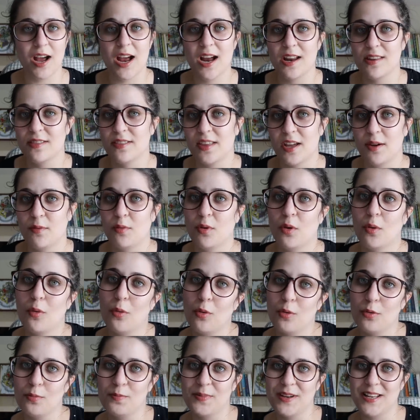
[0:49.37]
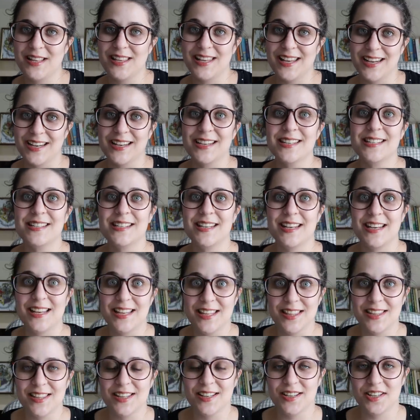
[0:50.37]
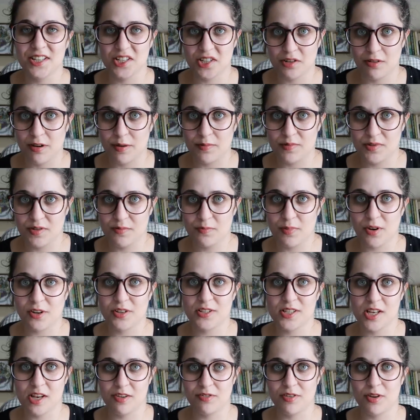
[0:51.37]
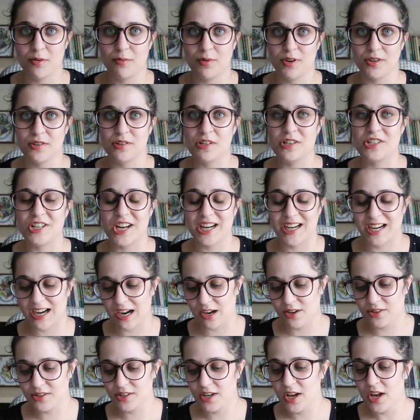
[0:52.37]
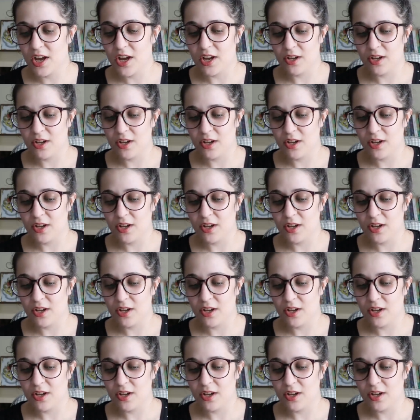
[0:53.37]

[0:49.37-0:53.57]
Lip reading: and they will all be linked in the description box if you want to check out